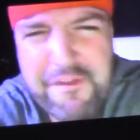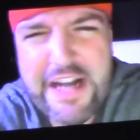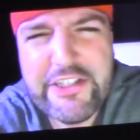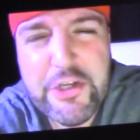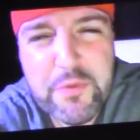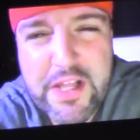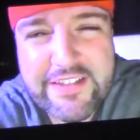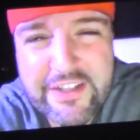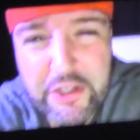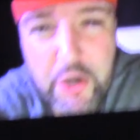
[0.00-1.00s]
In fact, do you
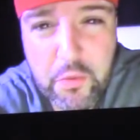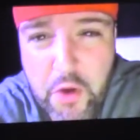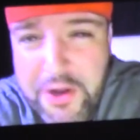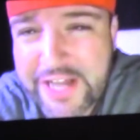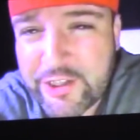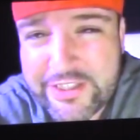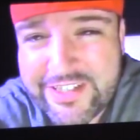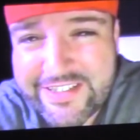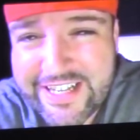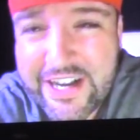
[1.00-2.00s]
realize that the Quran actually
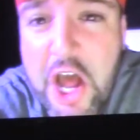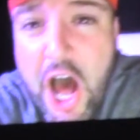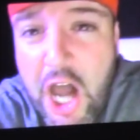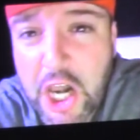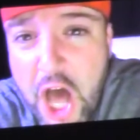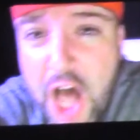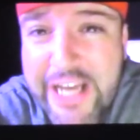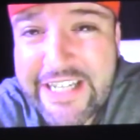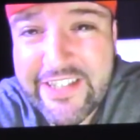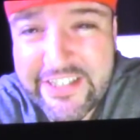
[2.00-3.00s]
says that
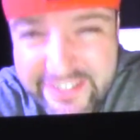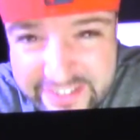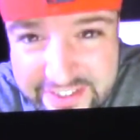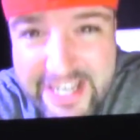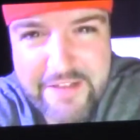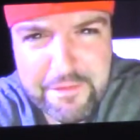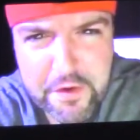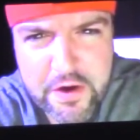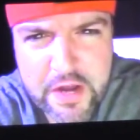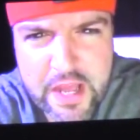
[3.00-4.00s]
Allah is a
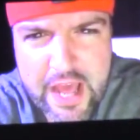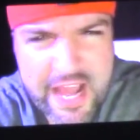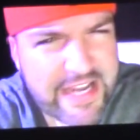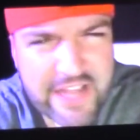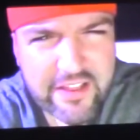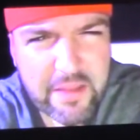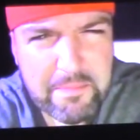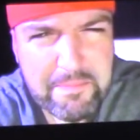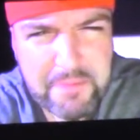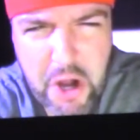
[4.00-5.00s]
deceiver? And yet the
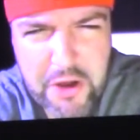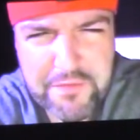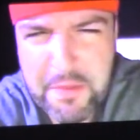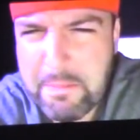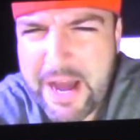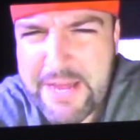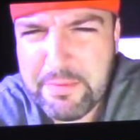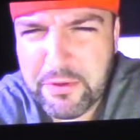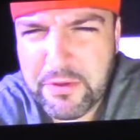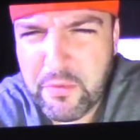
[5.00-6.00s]
God of the
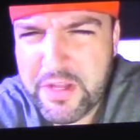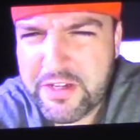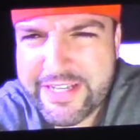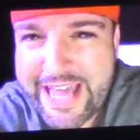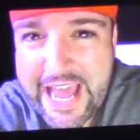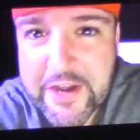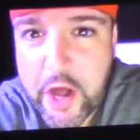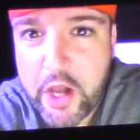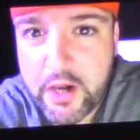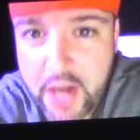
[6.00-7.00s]
Bible, well,
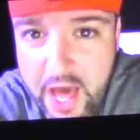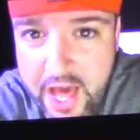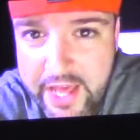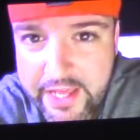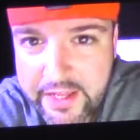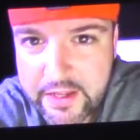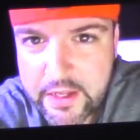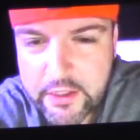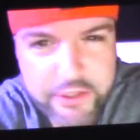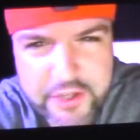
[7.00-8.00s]
cannot lie.
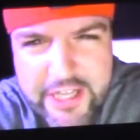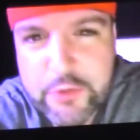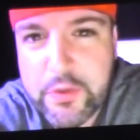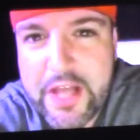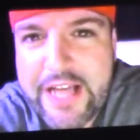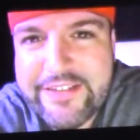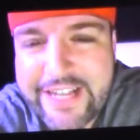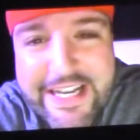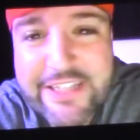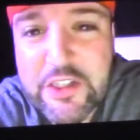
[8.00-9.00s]
Do you guys realize
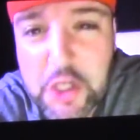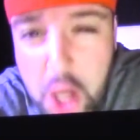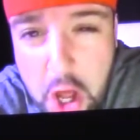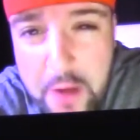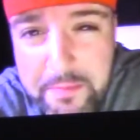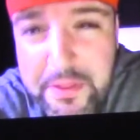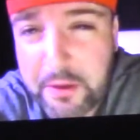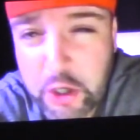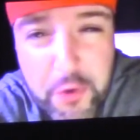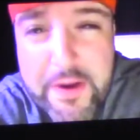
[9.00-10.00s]
that Islam,
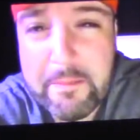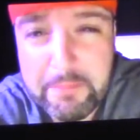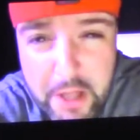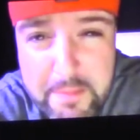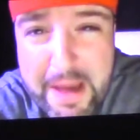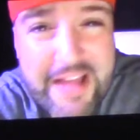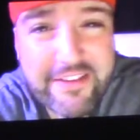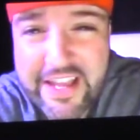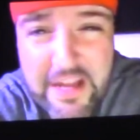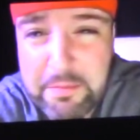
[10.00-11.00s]
the current
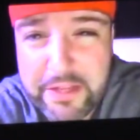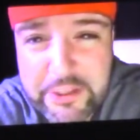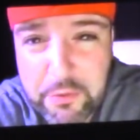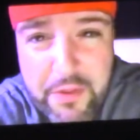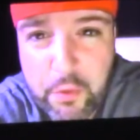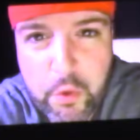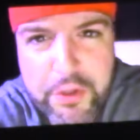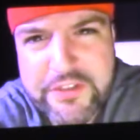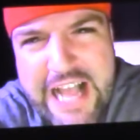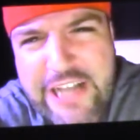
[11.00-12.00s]
bloodbath taking place around the
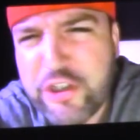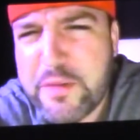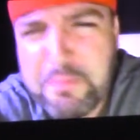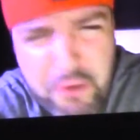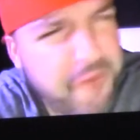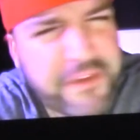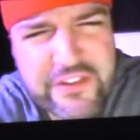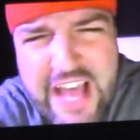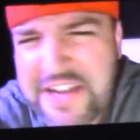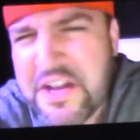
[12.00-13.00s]
world, is actually
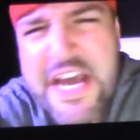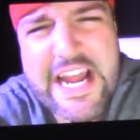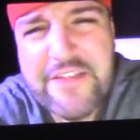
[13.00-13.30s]
prophesied